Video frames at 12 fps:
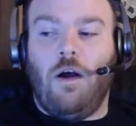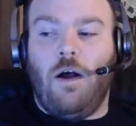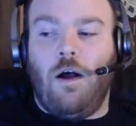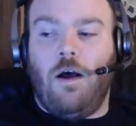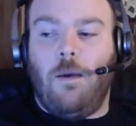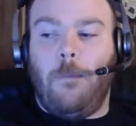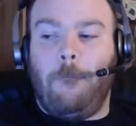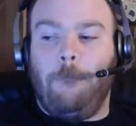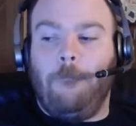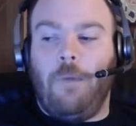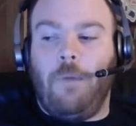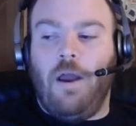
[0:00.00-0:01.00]

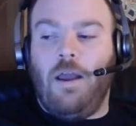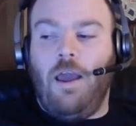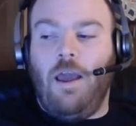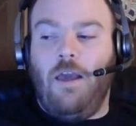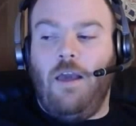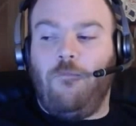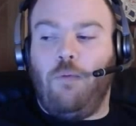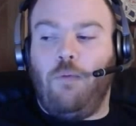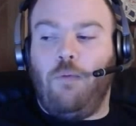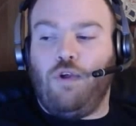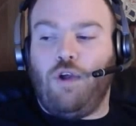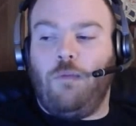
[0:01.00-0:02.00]
But if
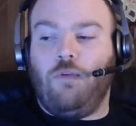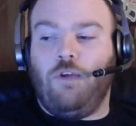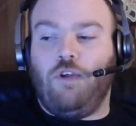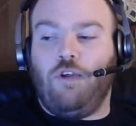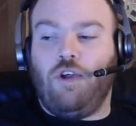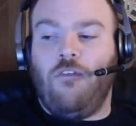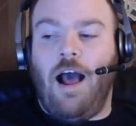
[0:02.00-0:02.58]
push comes to shove,